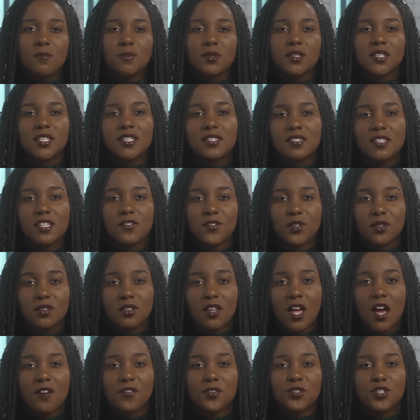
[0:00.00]
Please leave your
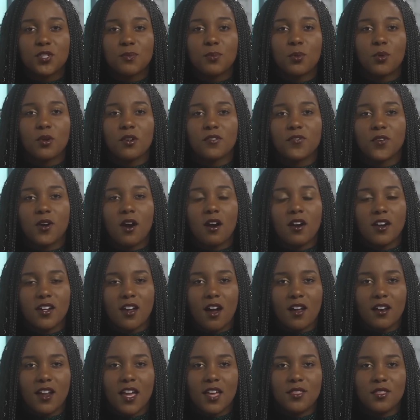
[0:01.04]
love and support for
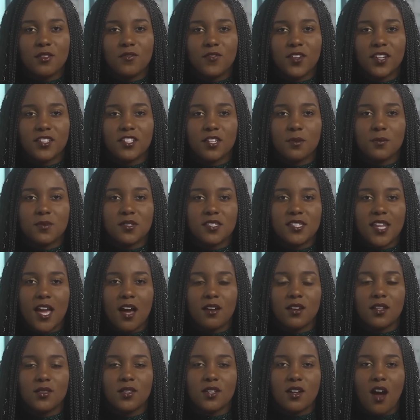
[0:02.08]
Ariana and the victims
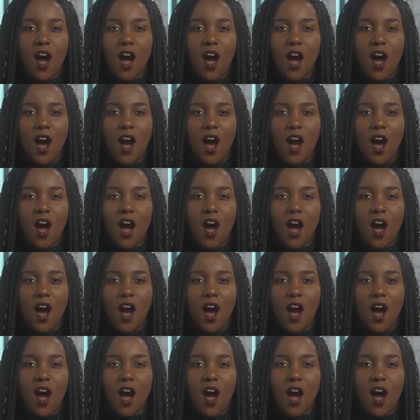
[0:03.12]
down in the